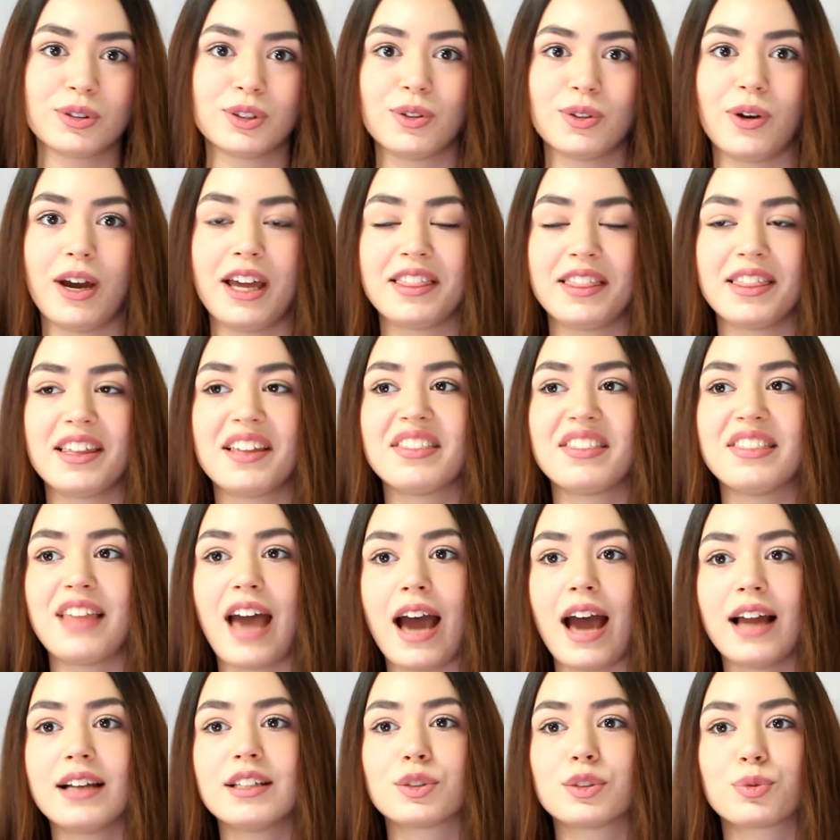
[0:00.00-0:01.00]
So I think
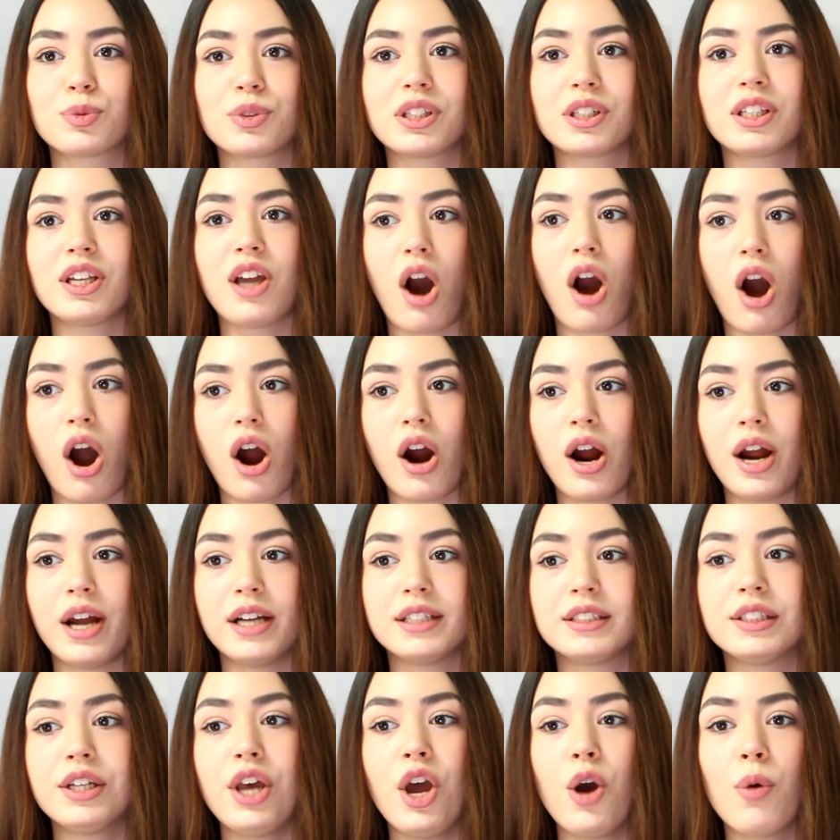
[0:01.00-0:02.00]
that is really
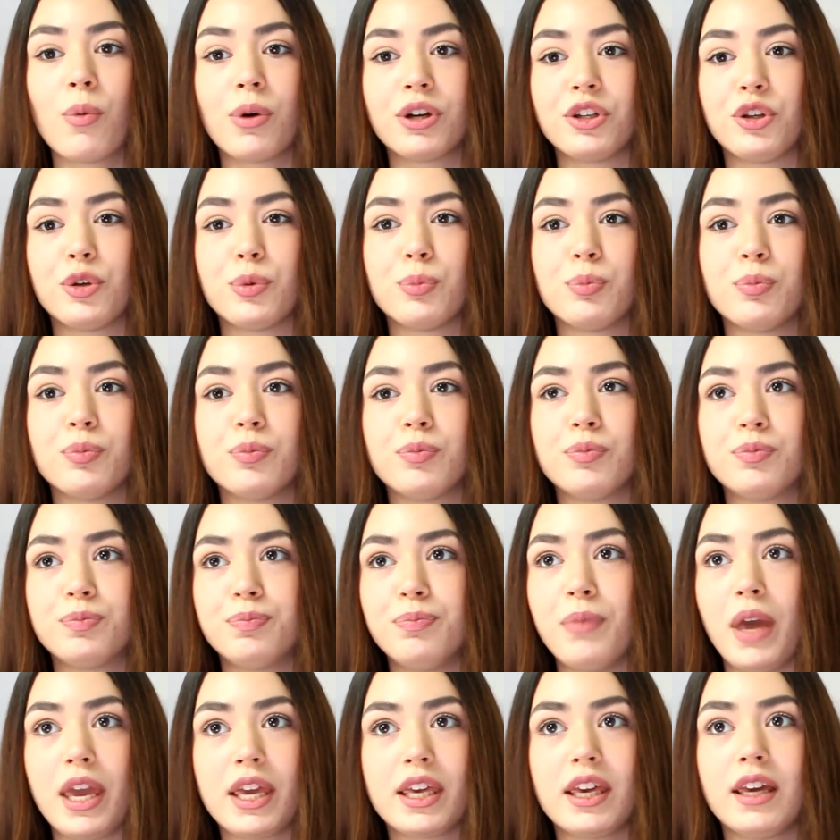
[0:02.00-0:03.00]
hard when you're
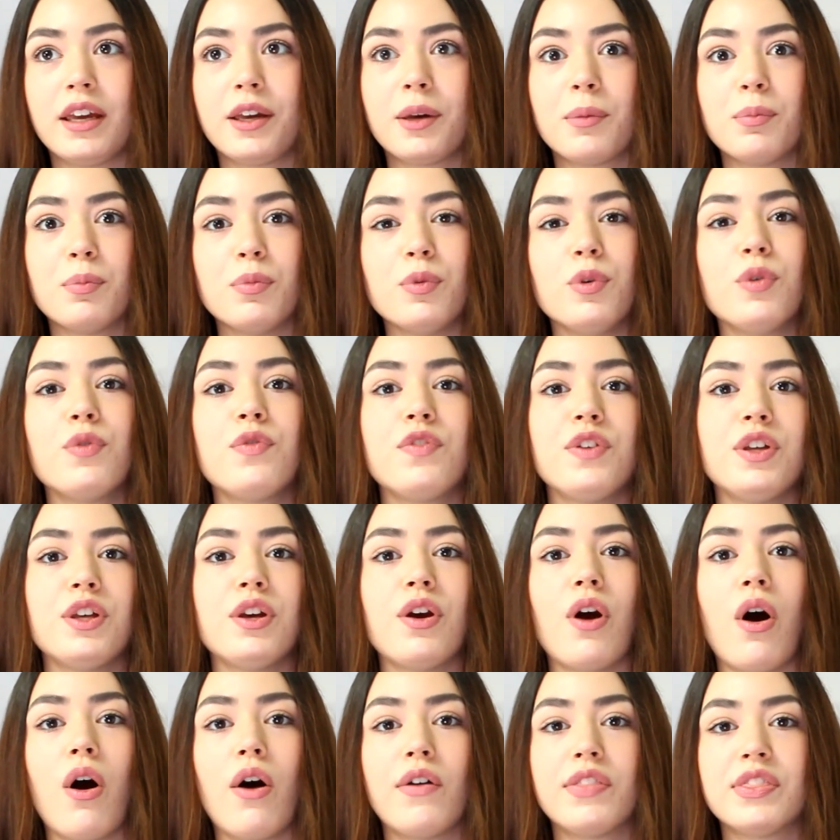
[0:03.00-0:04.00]
making a
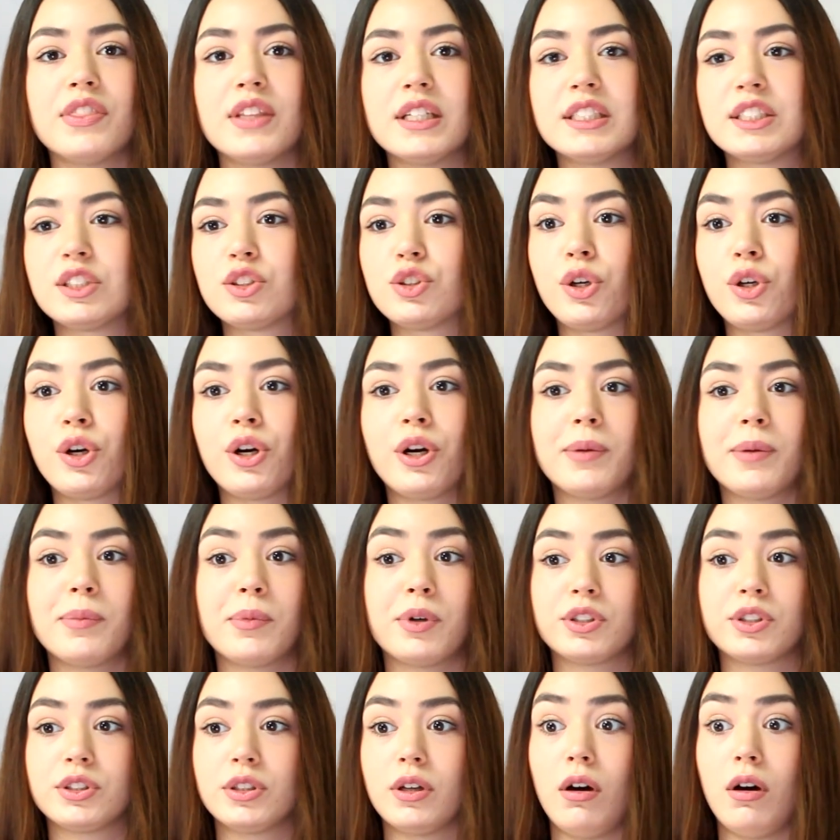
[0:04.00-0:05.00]
movie on this term
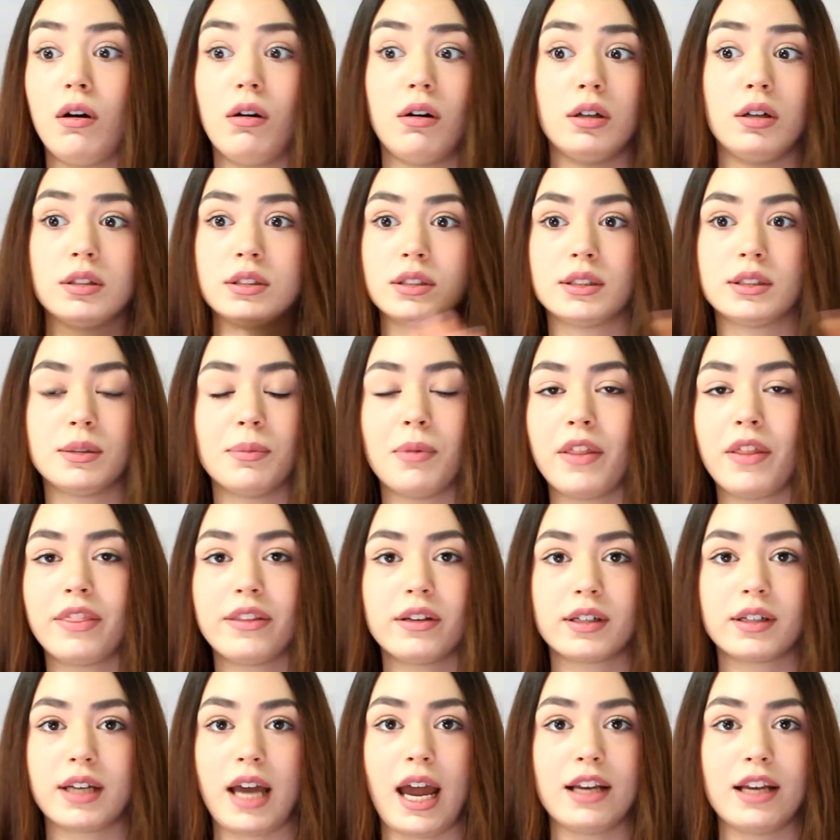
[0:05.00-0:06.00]
or on some
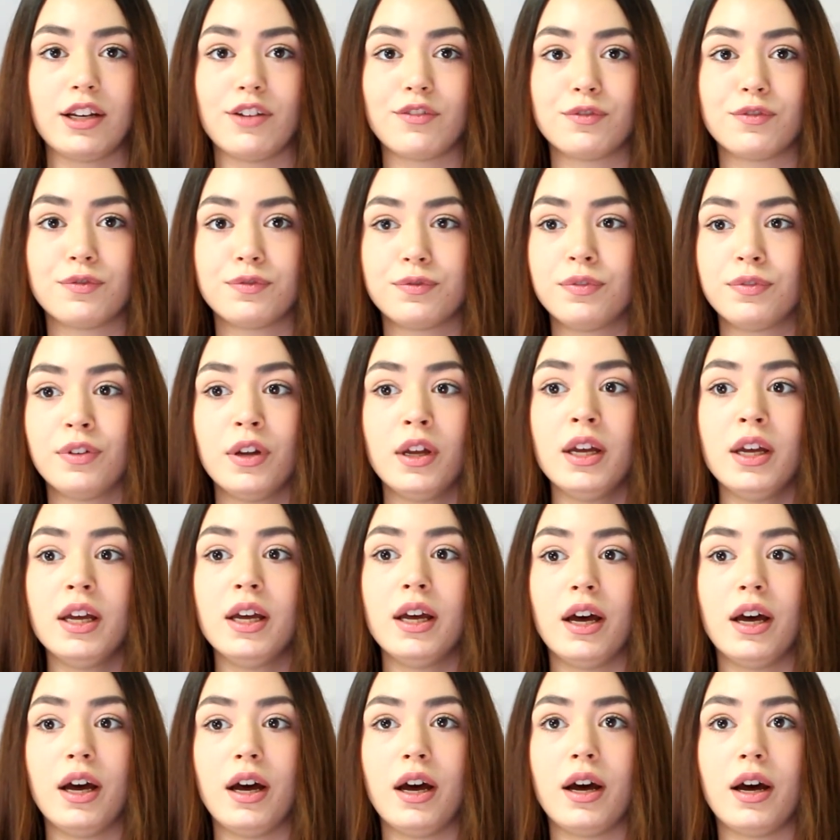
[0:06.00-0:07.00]
other kind of
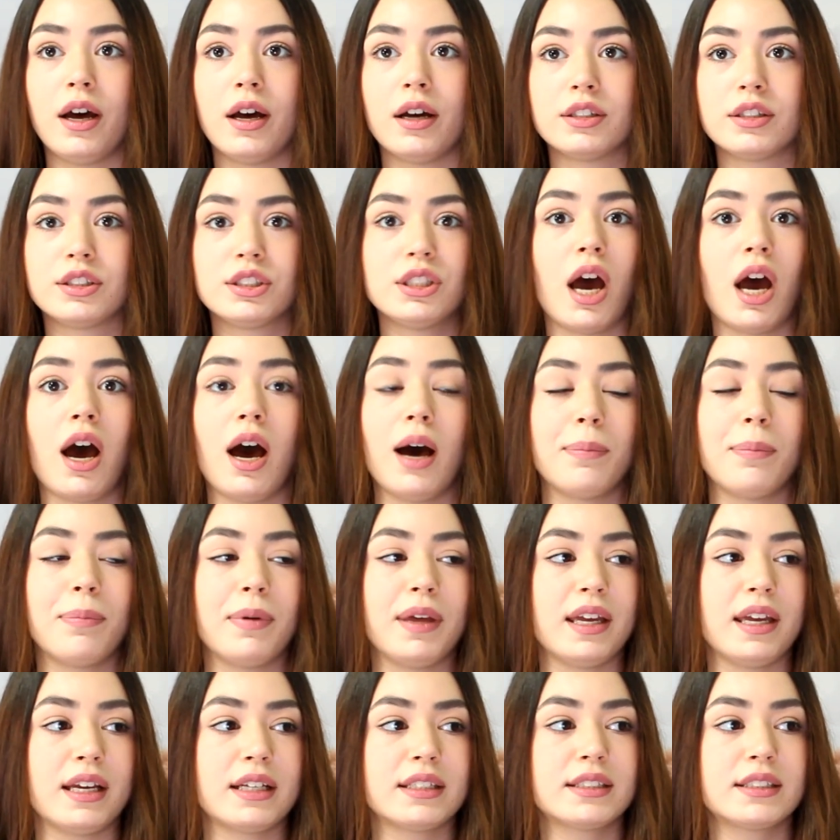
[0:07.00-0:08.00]

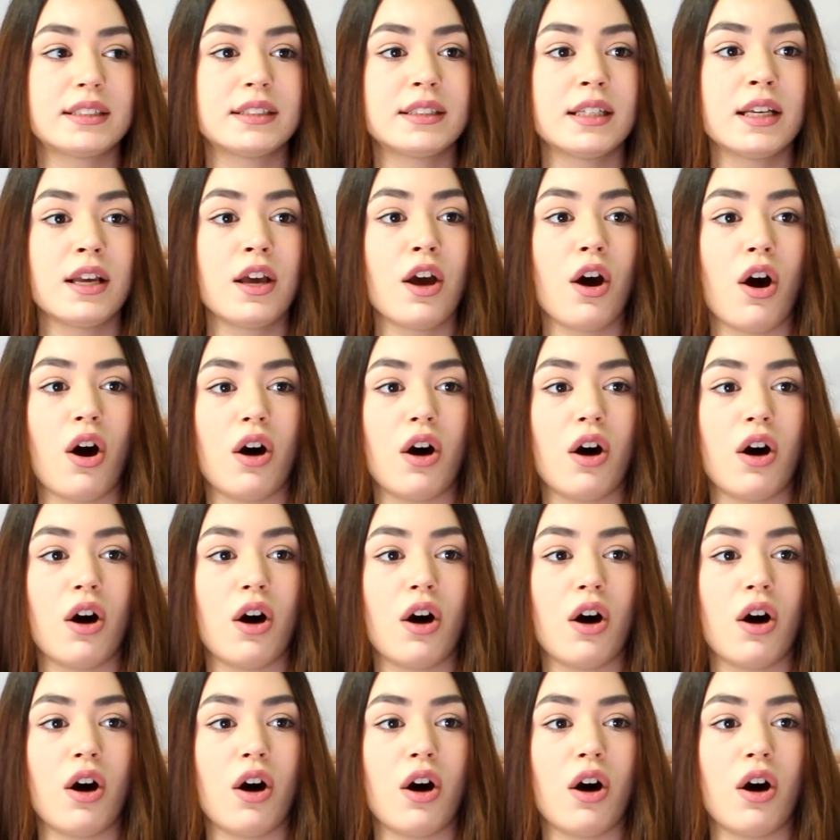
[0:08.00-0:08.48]
topics.